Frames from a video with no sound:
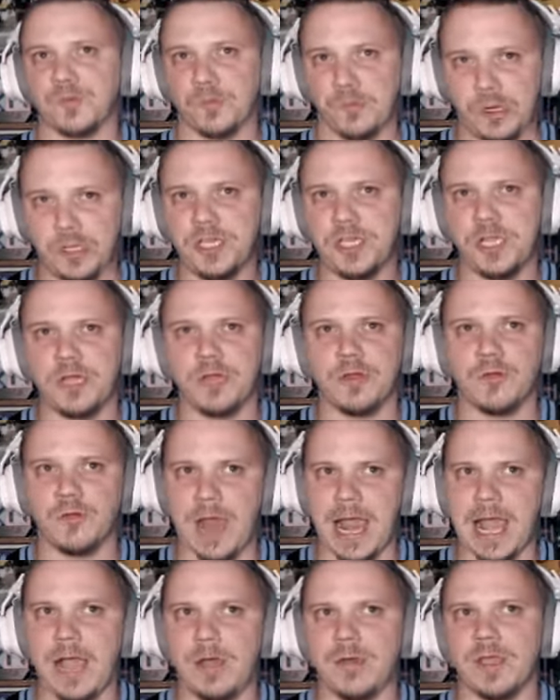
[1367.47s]
really good
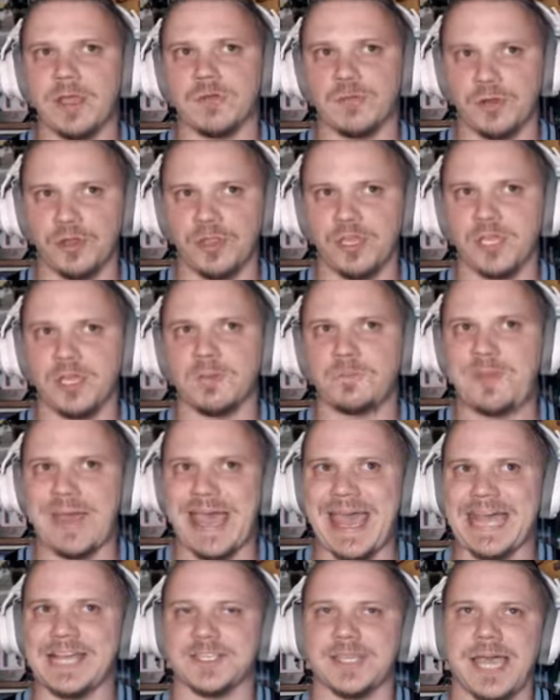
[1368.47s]
route and really good
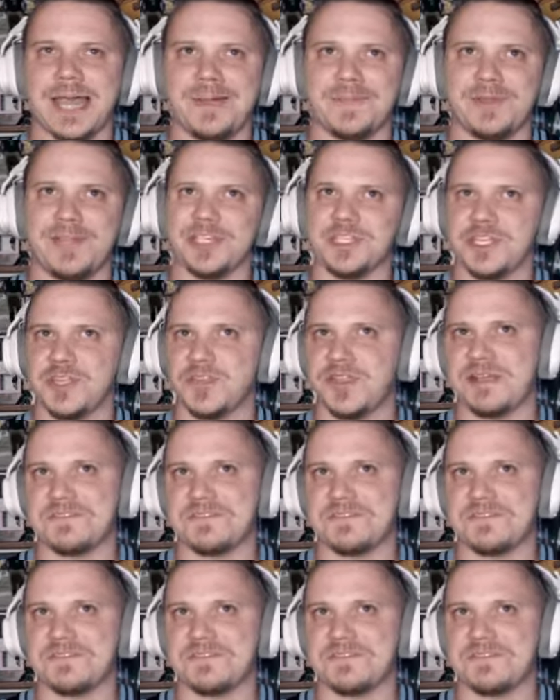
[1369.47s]
pass combination